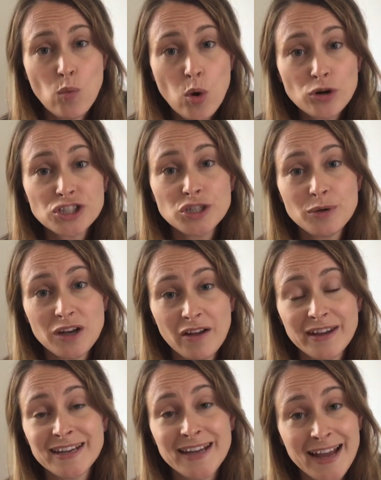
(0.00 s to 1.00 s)
what you would
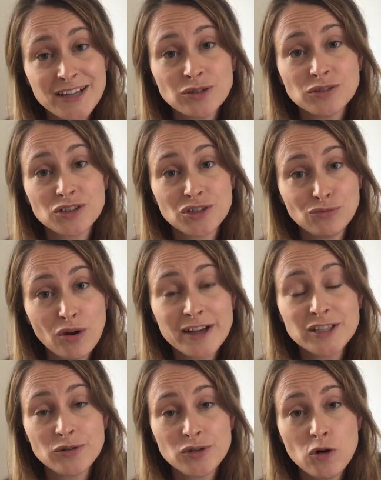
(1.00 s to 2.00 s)
like an adult to
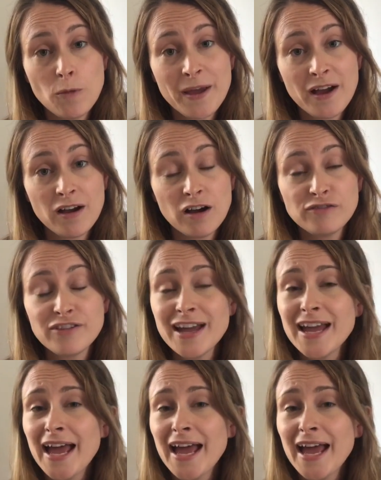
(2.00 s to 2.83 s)
write on your behalf,